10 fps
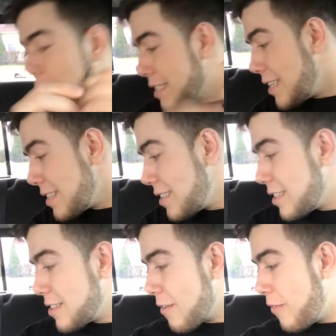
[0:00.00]
Since
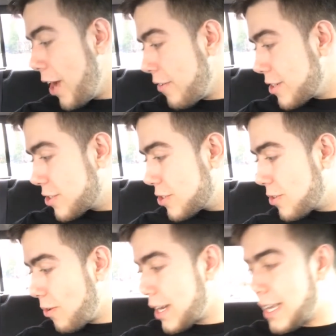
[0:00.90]
this is a very
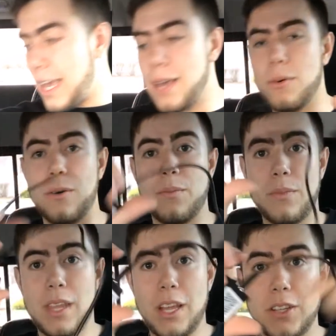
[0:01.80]
short cable
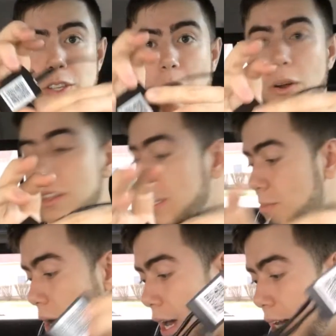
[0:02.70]
to go to this
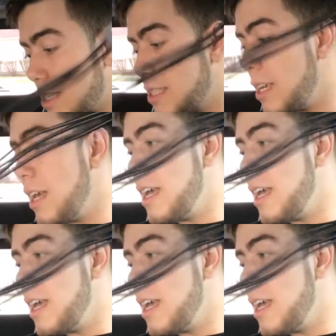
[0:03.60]
box